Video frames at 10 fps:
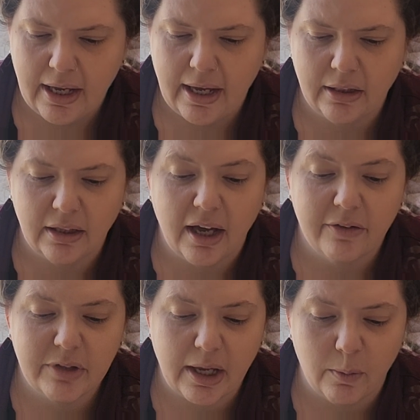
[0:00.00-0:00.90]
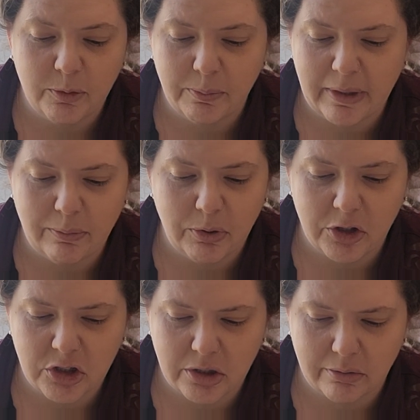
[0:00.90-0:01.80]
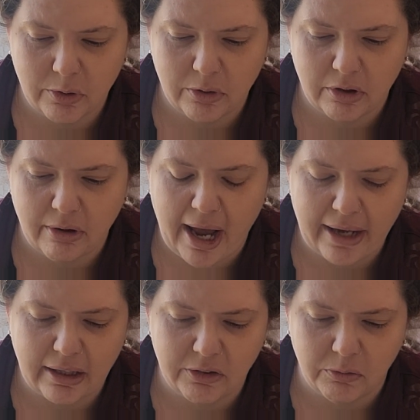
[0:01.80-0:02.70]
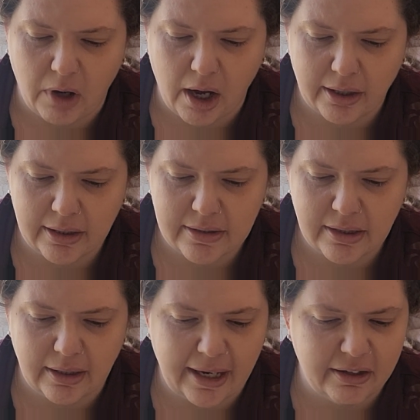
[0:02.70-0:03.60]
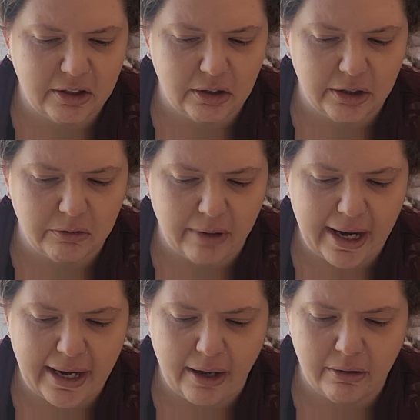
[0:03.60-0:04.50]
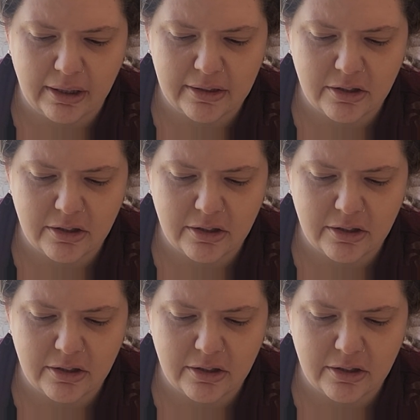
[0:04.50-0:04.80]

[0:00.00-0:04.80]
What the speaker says: and love helped me push through the crack in the rock until I could look right out